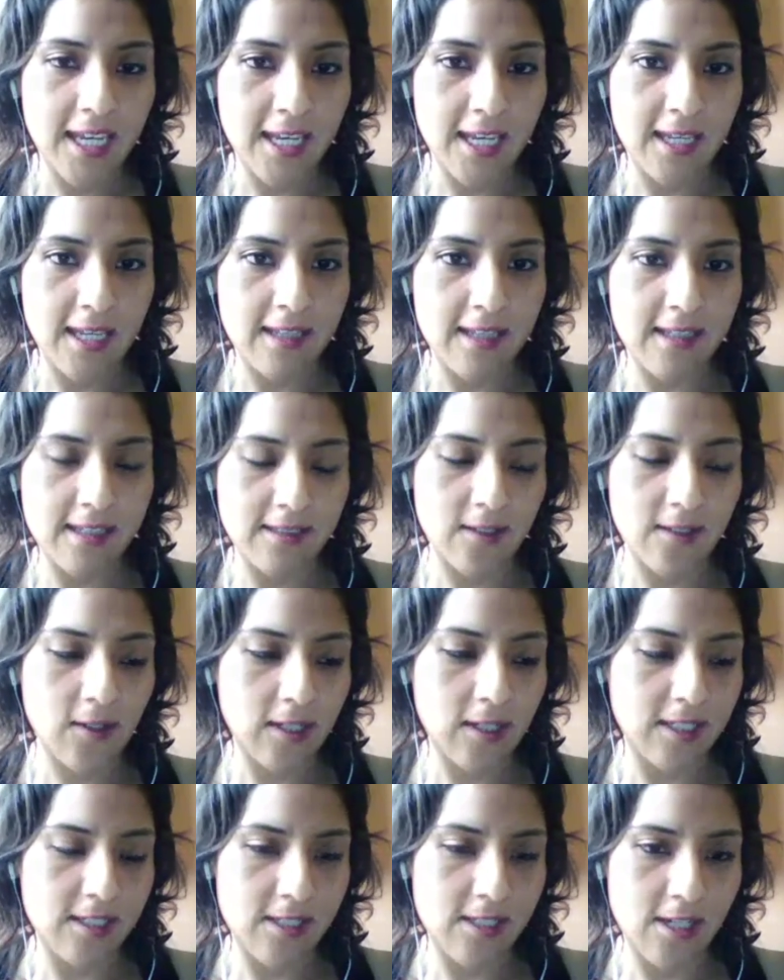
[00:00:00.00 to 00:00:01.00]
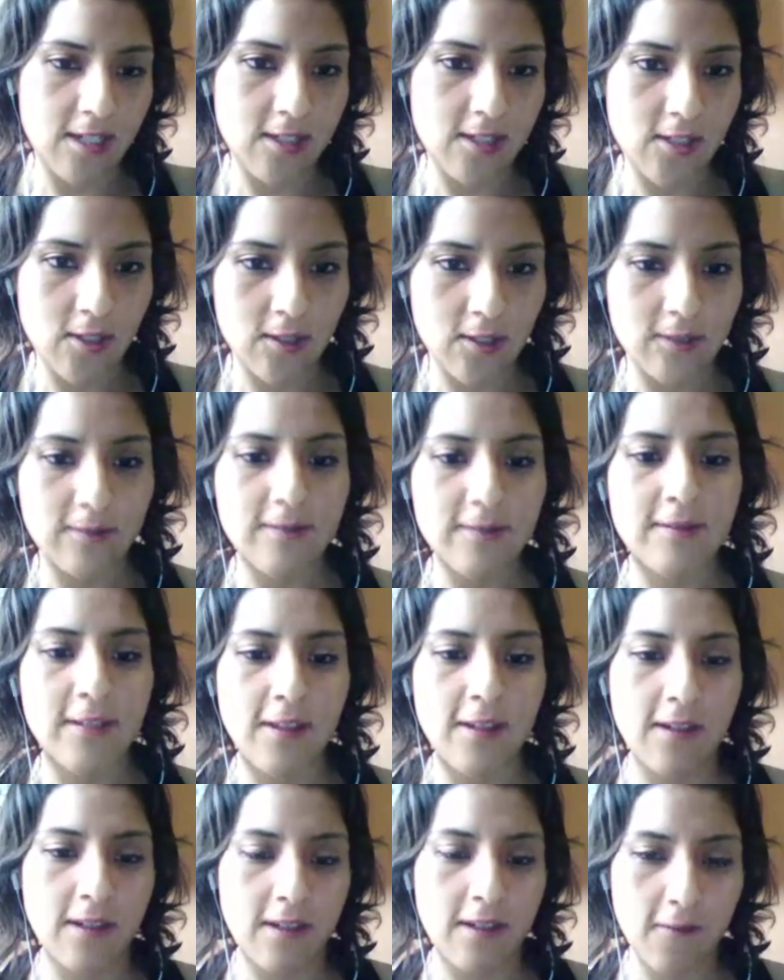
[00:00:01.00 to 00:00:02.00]
this
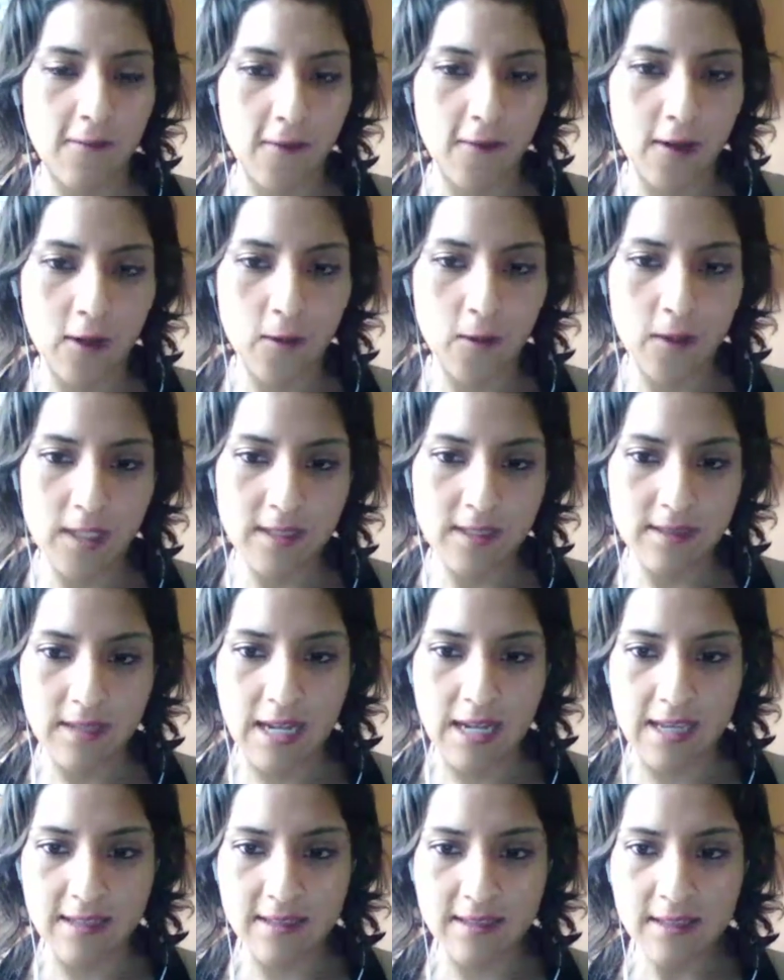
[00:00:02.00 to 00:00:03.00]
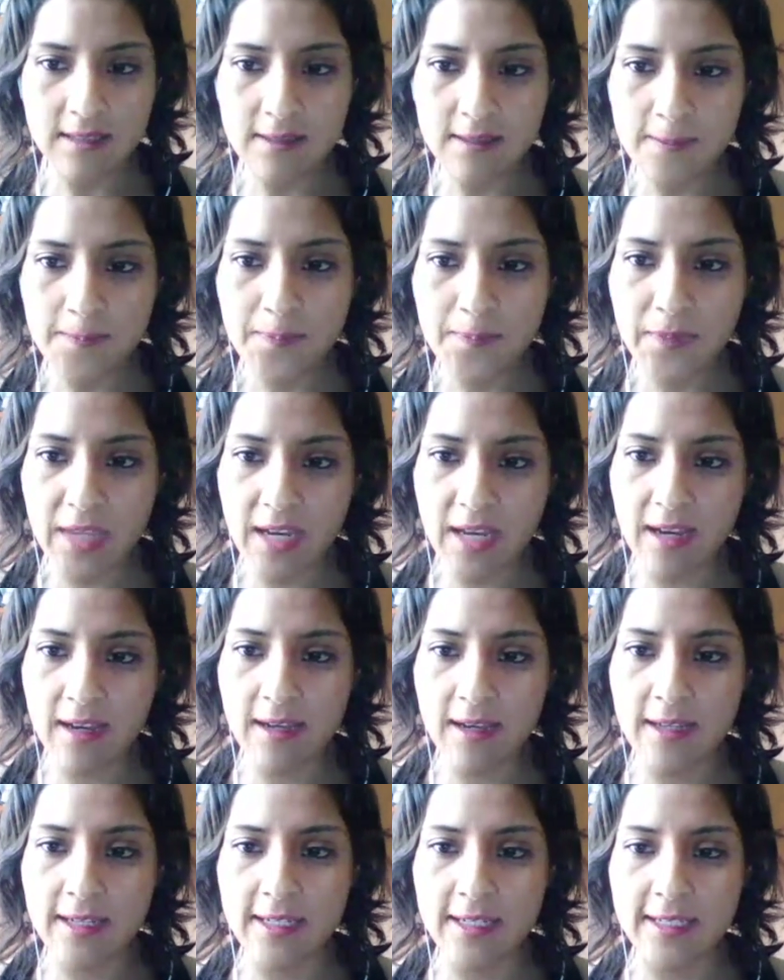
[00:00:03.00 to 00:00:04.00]
organization in the following slides.
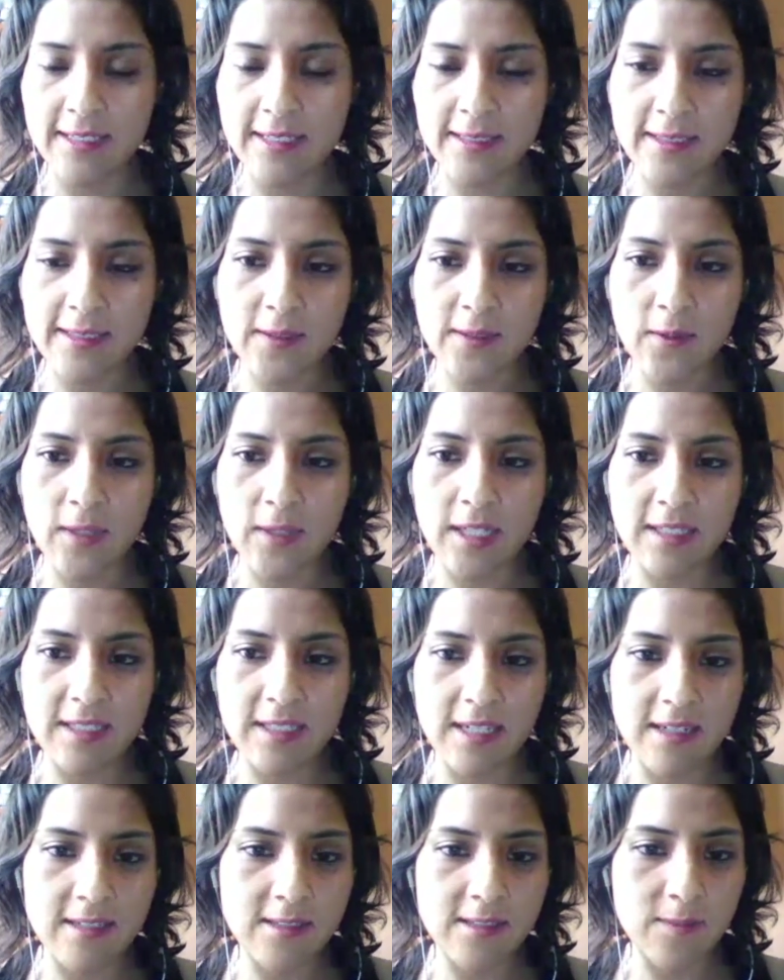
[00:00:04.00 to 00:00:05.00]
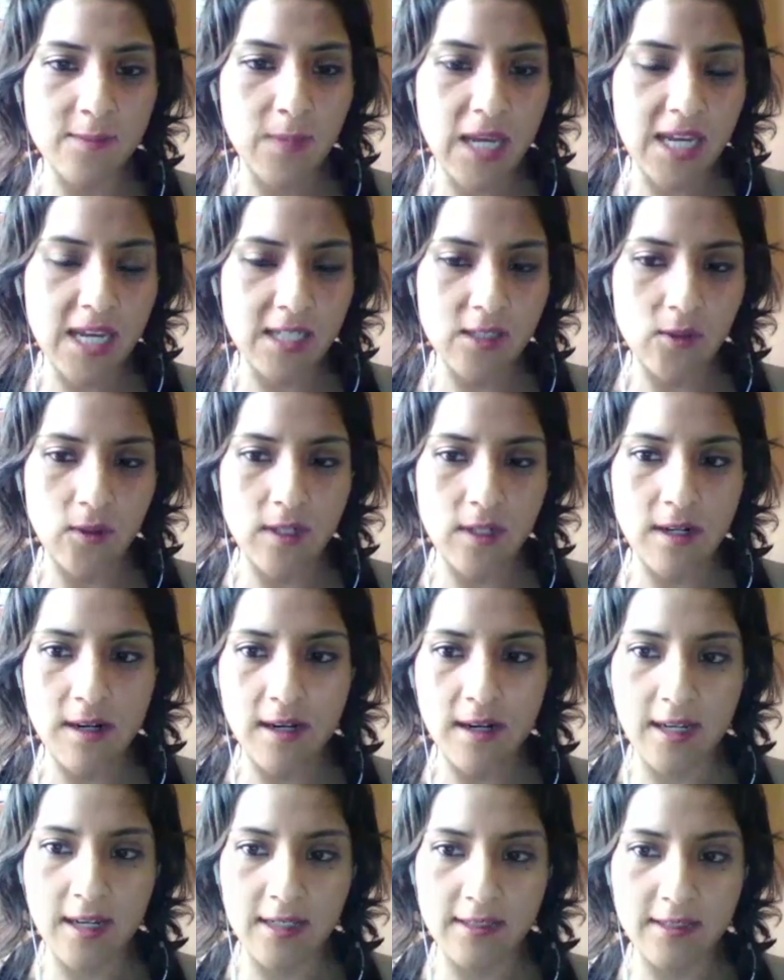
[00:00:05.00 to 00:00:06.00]
And well, there's my
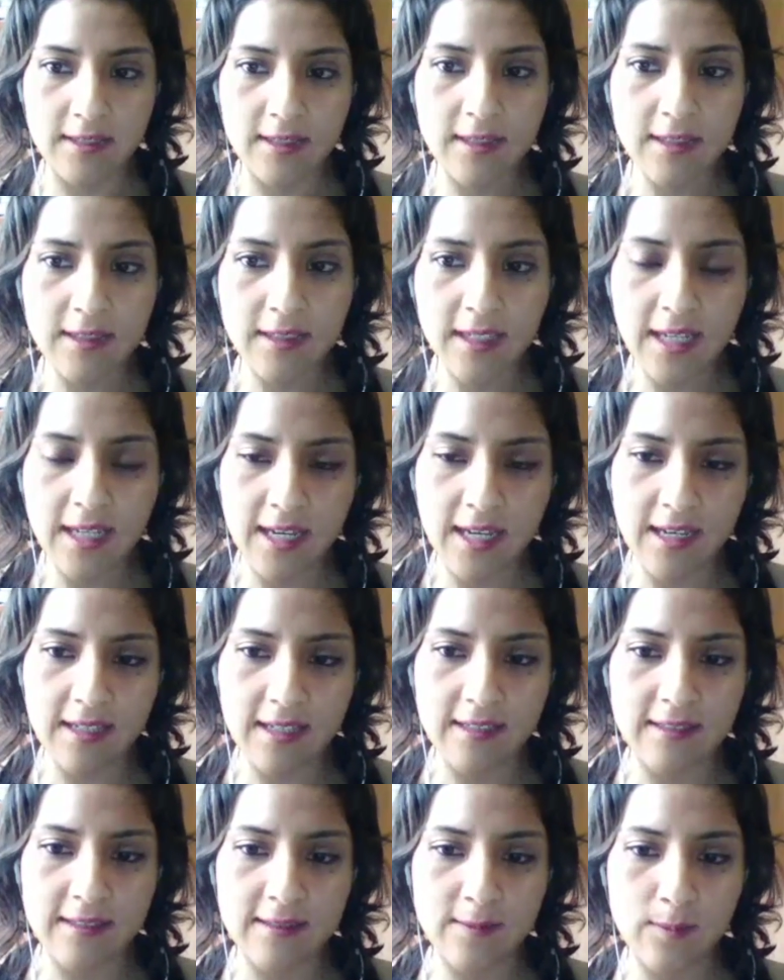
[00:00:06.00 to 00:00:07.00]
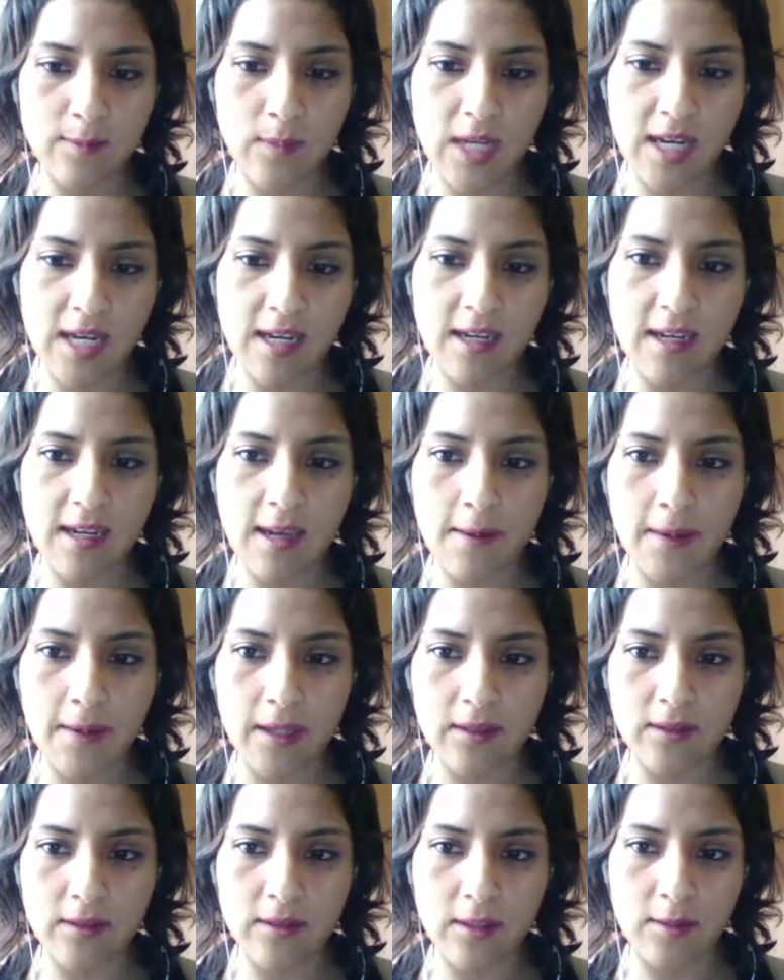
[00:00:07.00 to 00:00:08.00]
Twitter handle and my
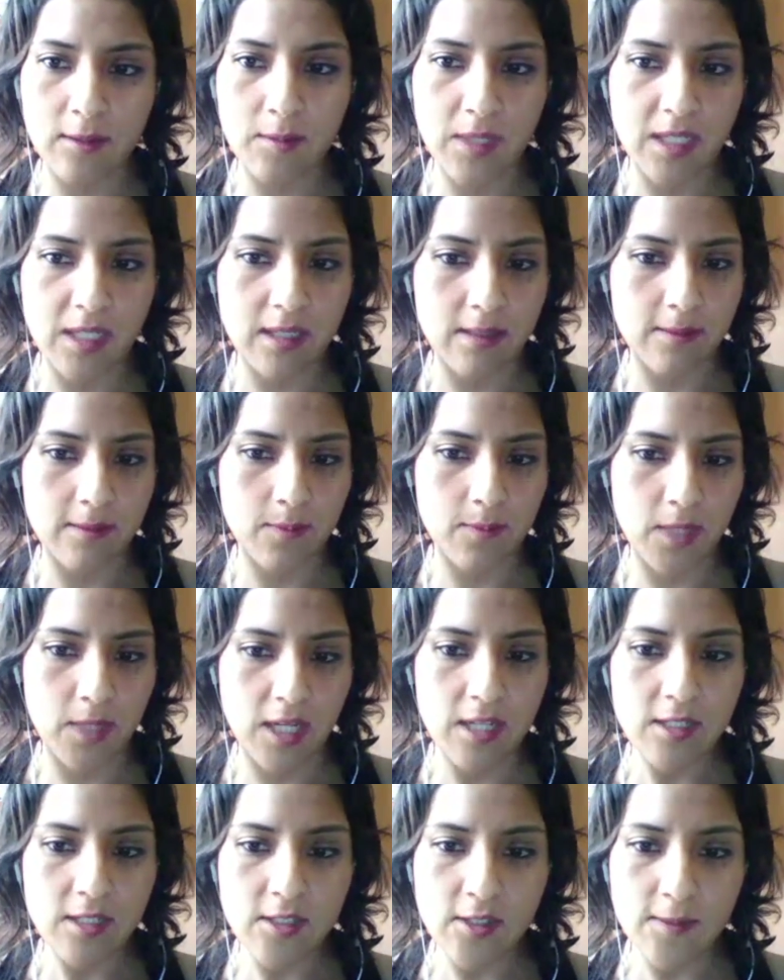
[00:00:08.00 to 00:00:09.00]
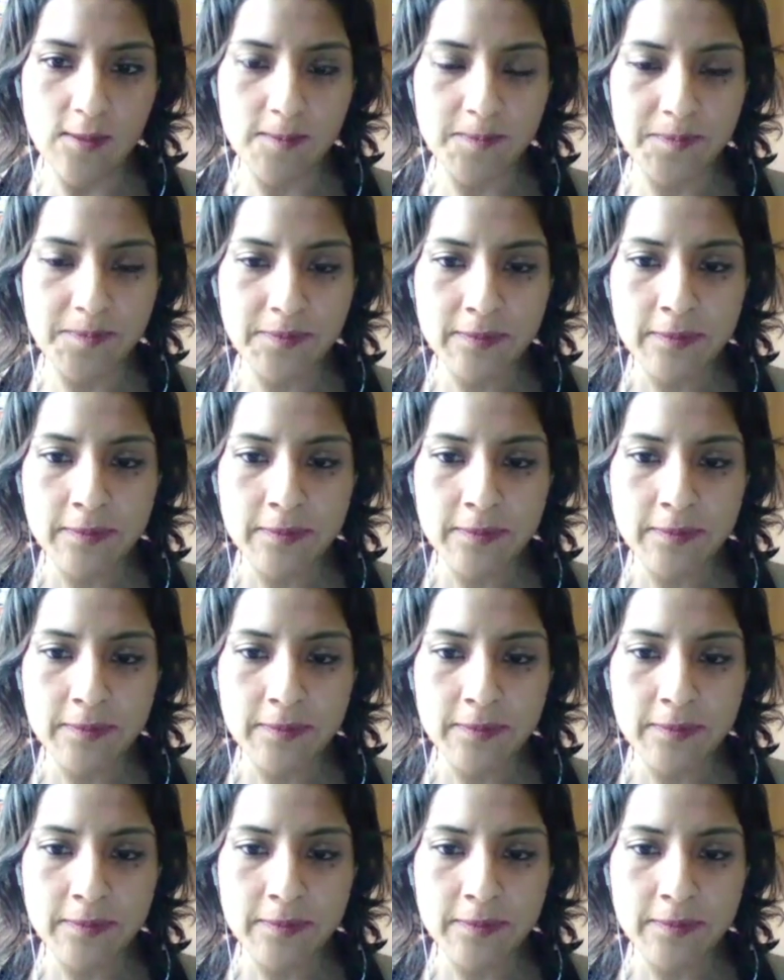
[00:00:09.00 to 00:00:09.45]
about.me page.